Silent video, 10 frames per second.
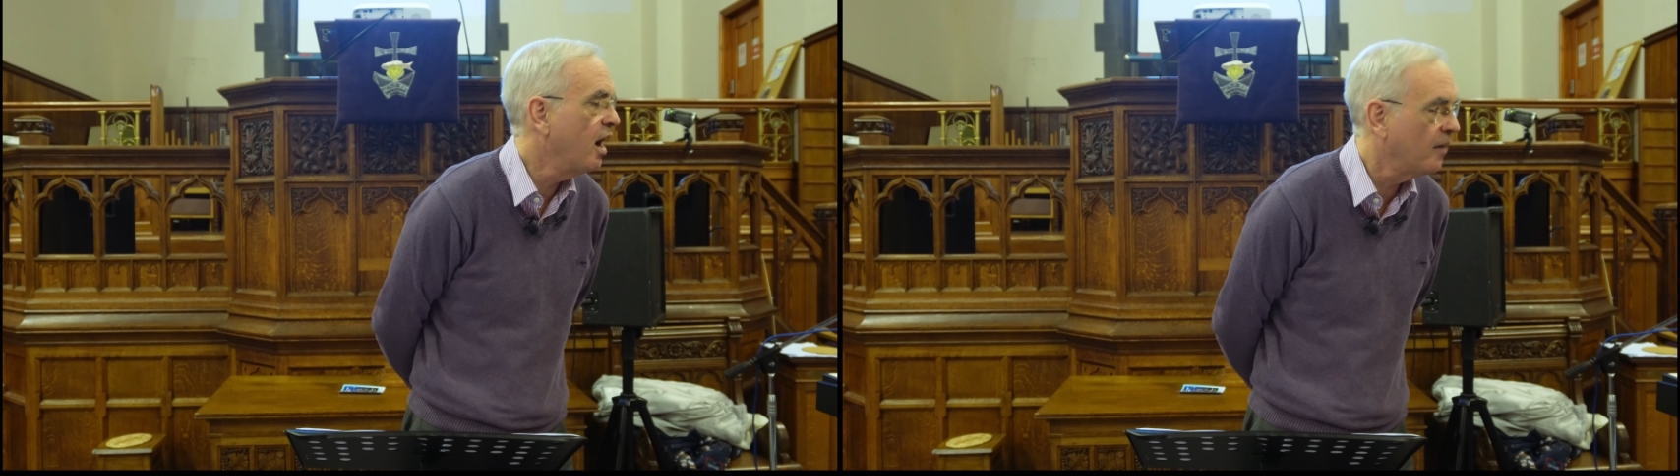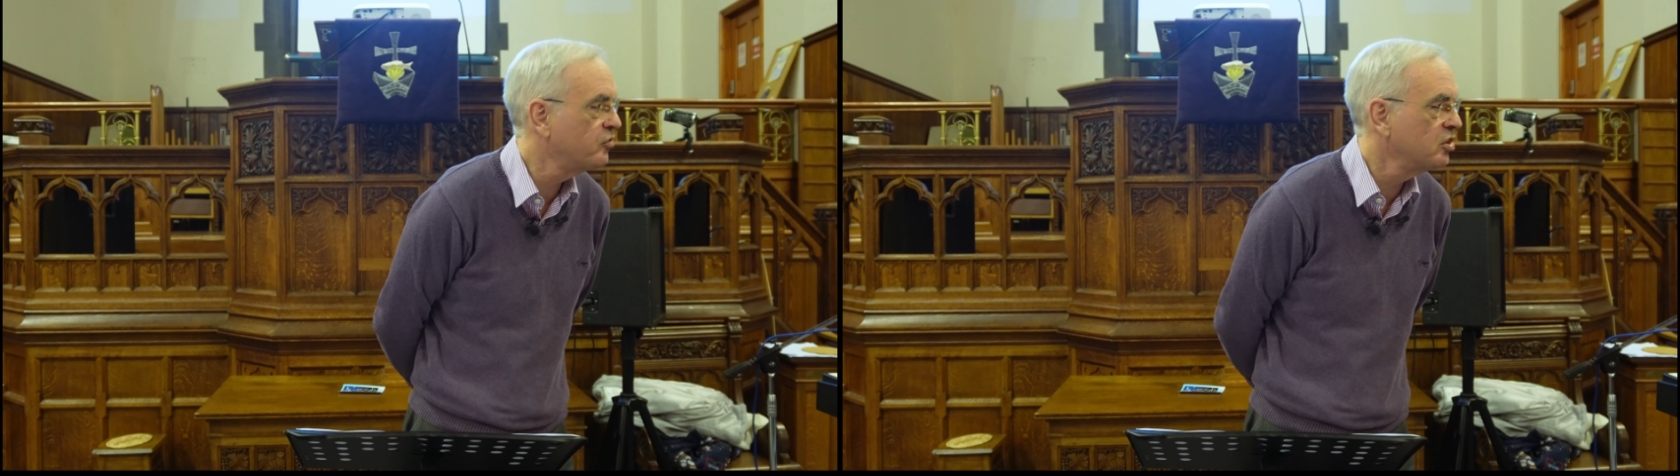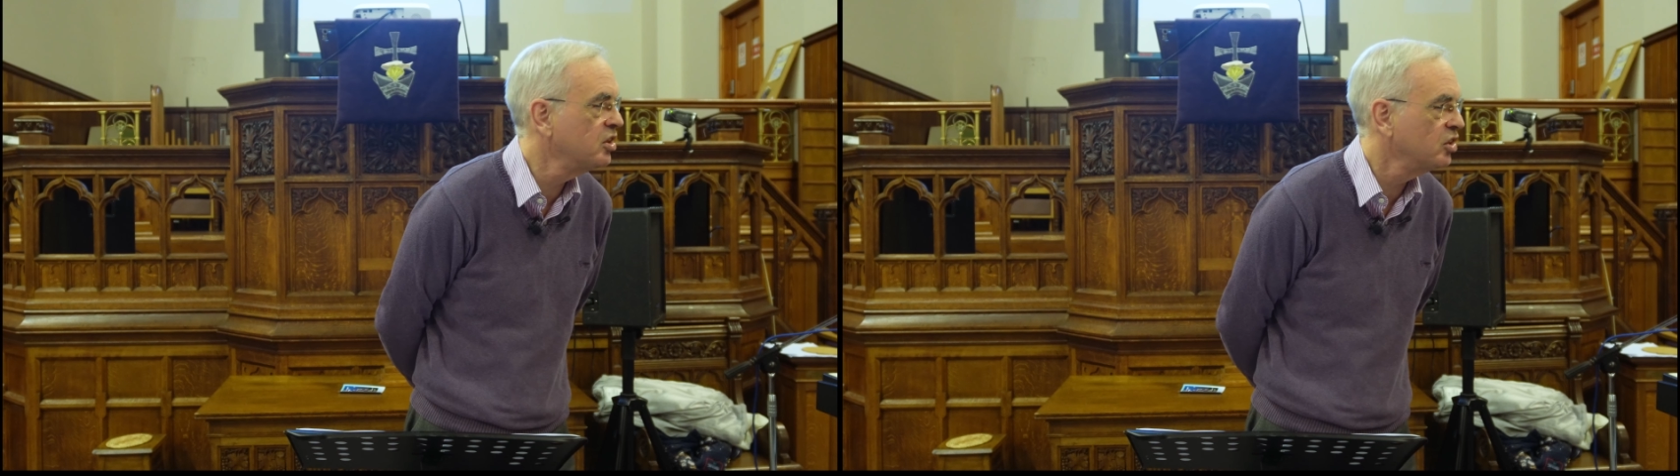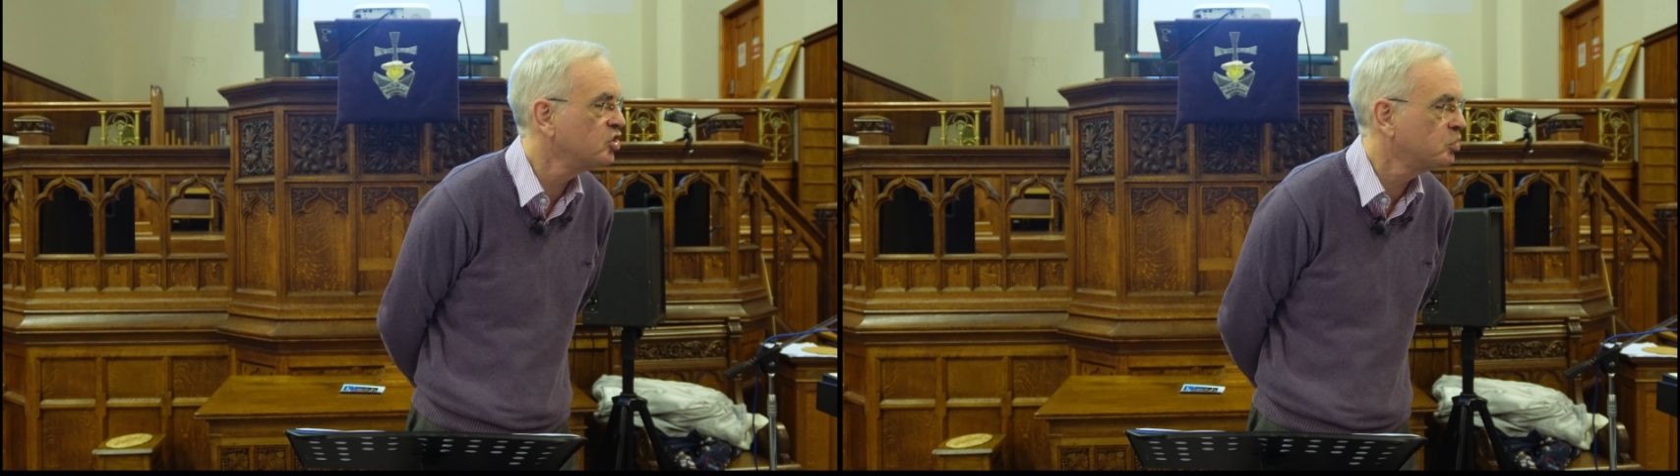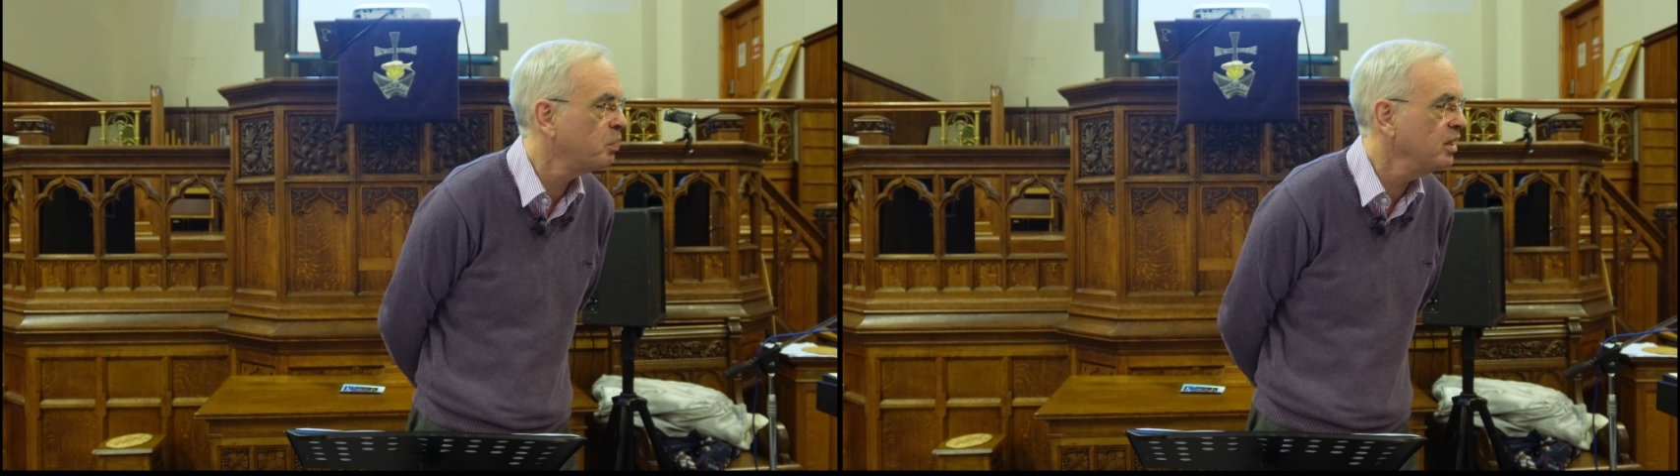after dinner
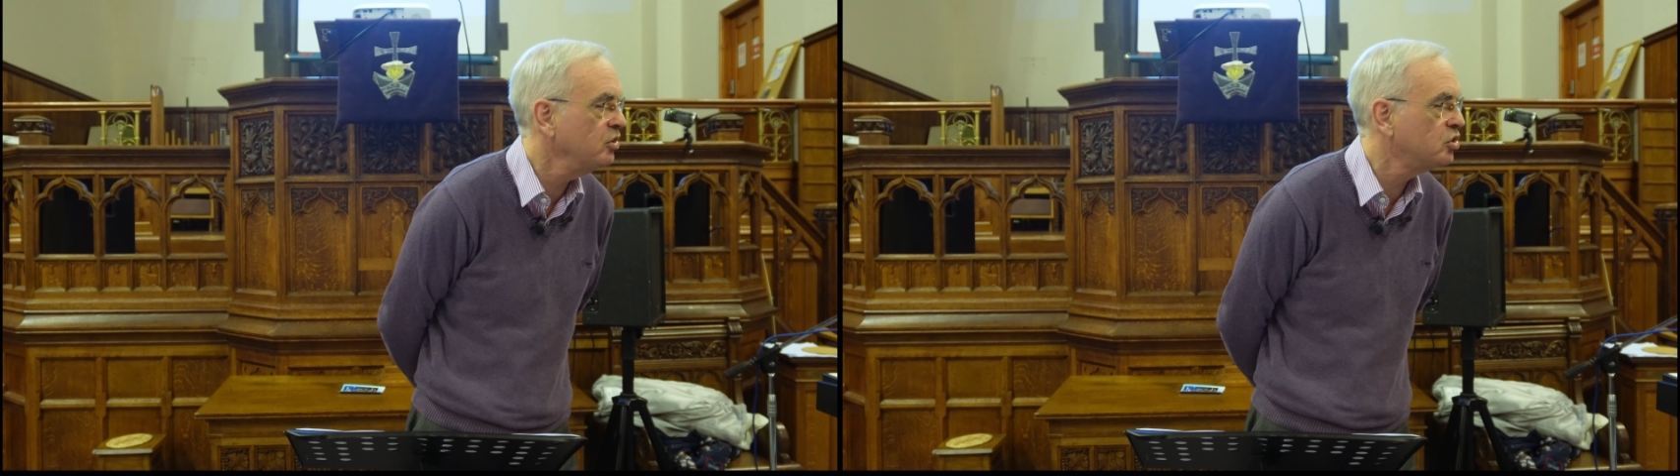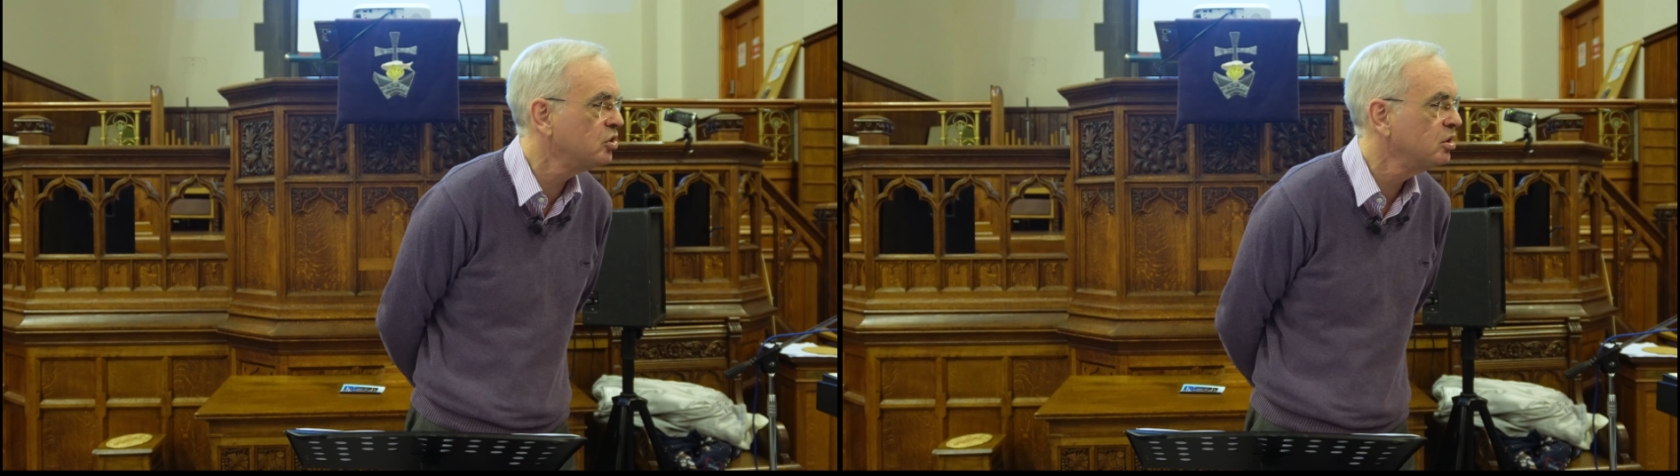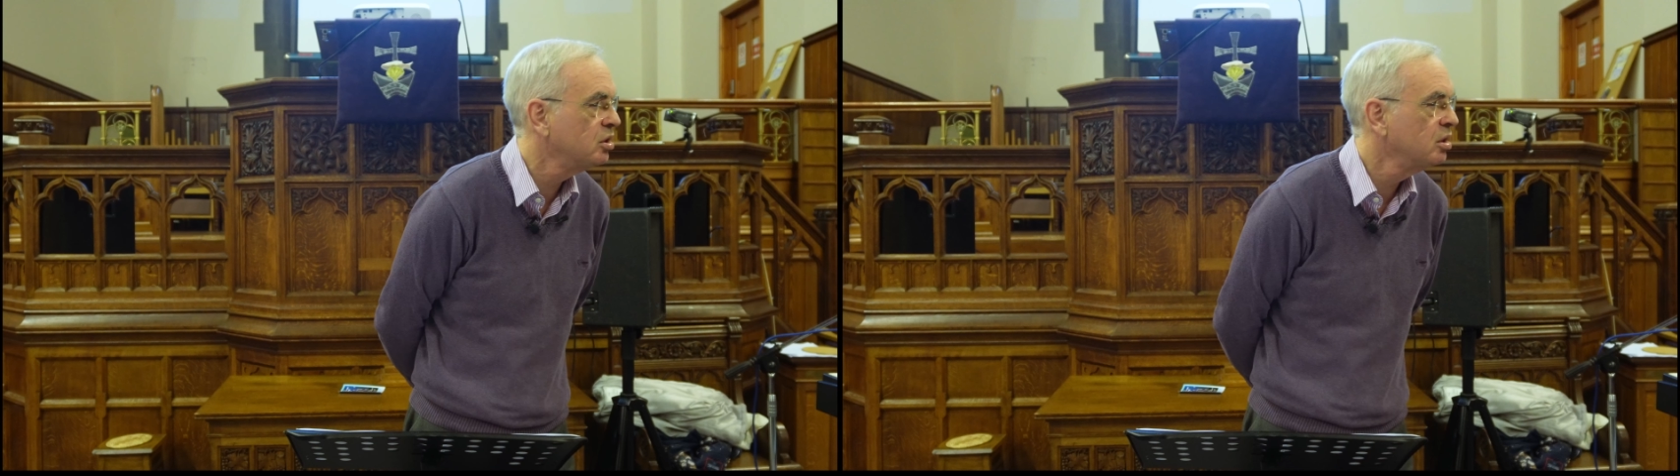speech.